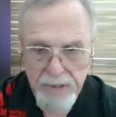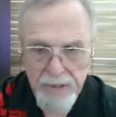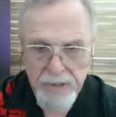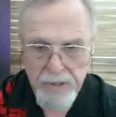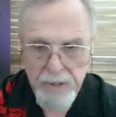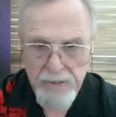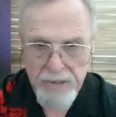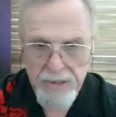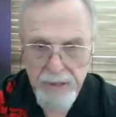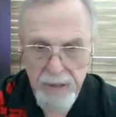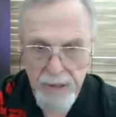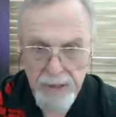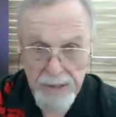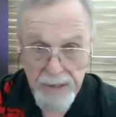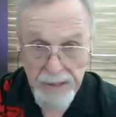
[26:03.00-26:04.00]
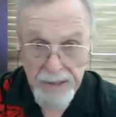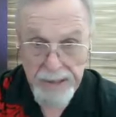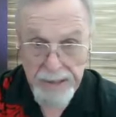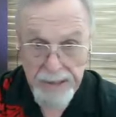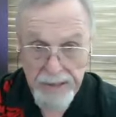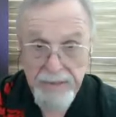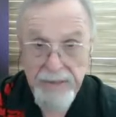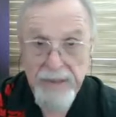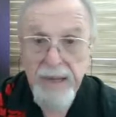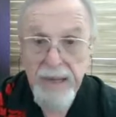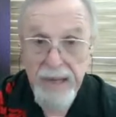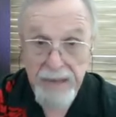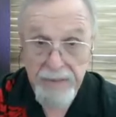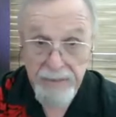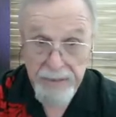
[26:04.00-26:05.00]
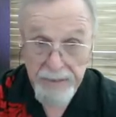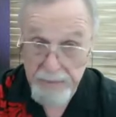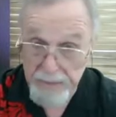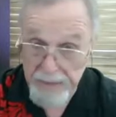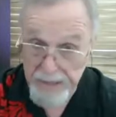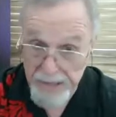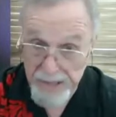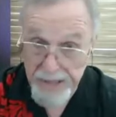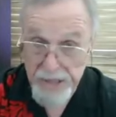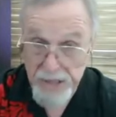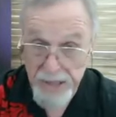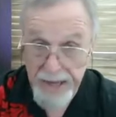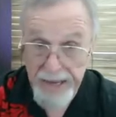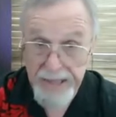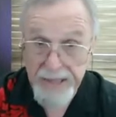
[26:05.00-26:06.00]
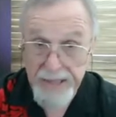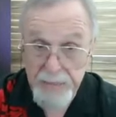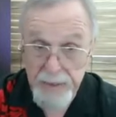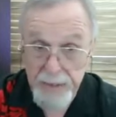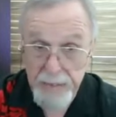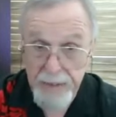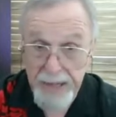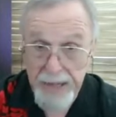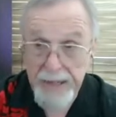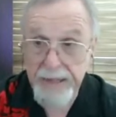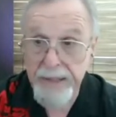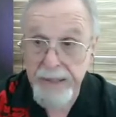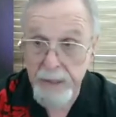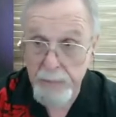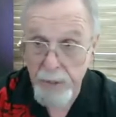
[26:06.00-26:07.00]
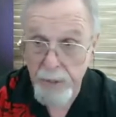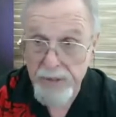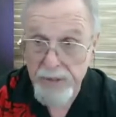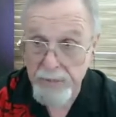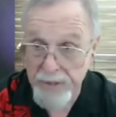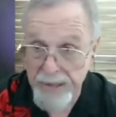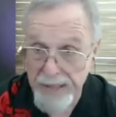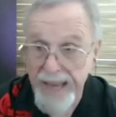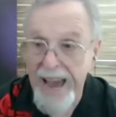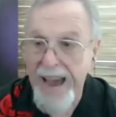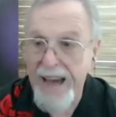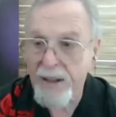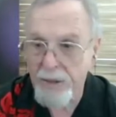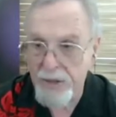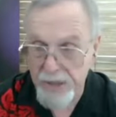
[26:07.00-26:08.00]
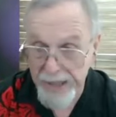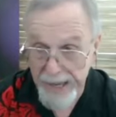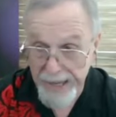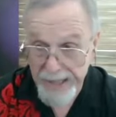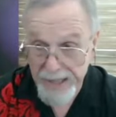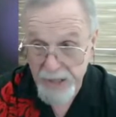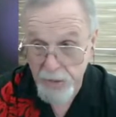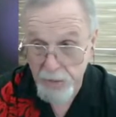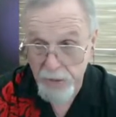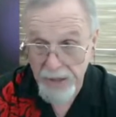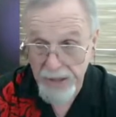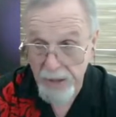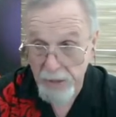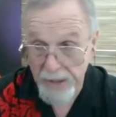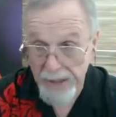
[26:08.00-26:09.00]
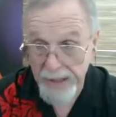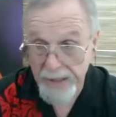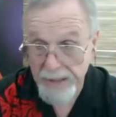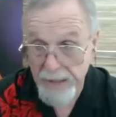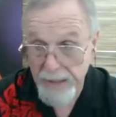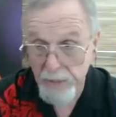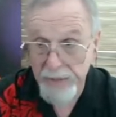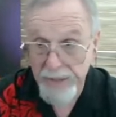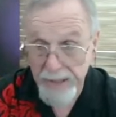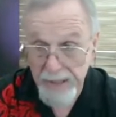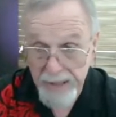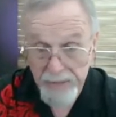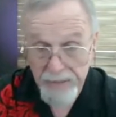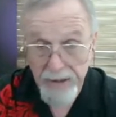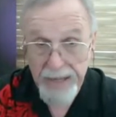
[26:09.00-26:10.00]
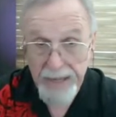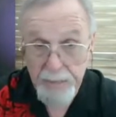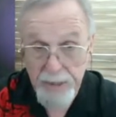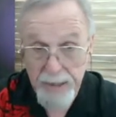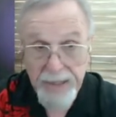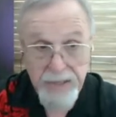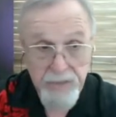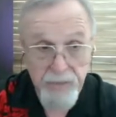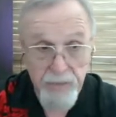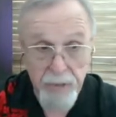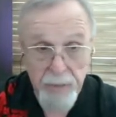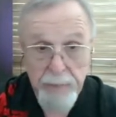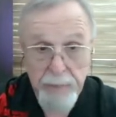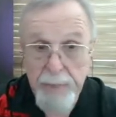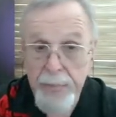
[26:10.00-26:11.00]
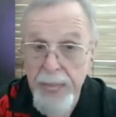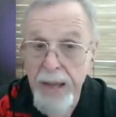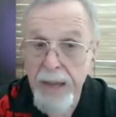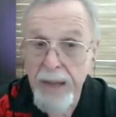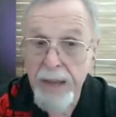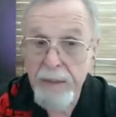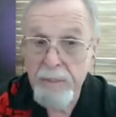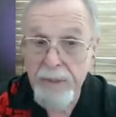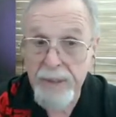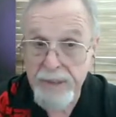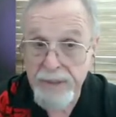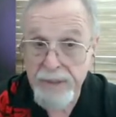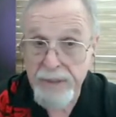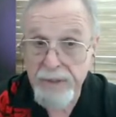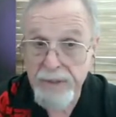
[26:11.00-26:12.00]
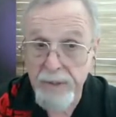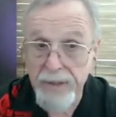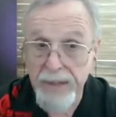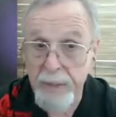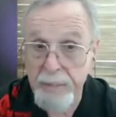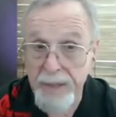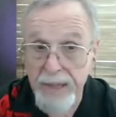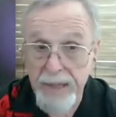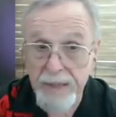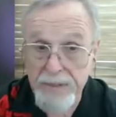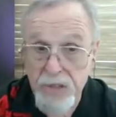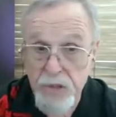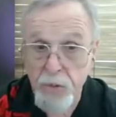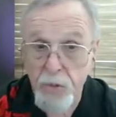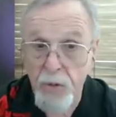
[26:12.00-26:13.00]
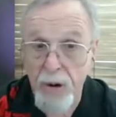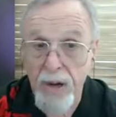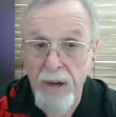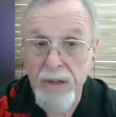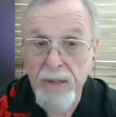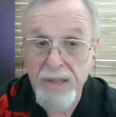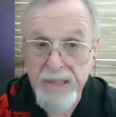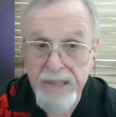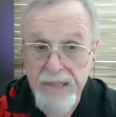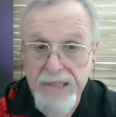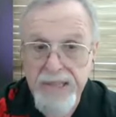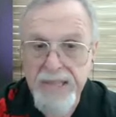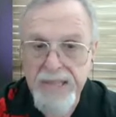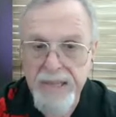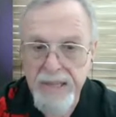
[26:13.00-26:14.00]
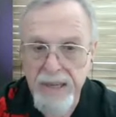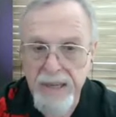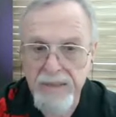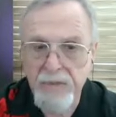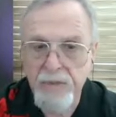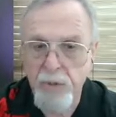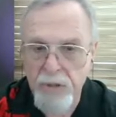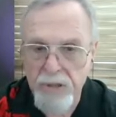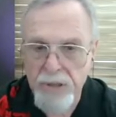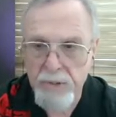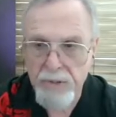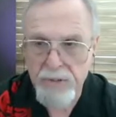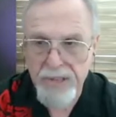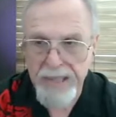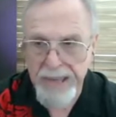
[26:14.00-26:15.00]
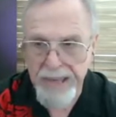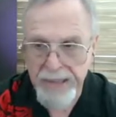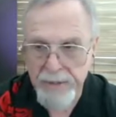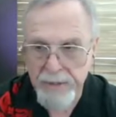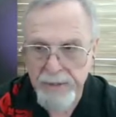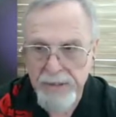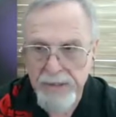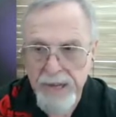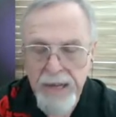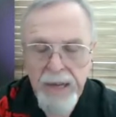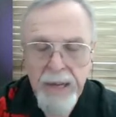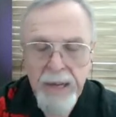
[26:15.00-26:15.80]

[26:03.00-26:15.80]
with a service dog to leave. If a decision has to be made, the person with the allergy has to relocate. We need to find a place for them. But so that becomes strong, consistent, enforceable standards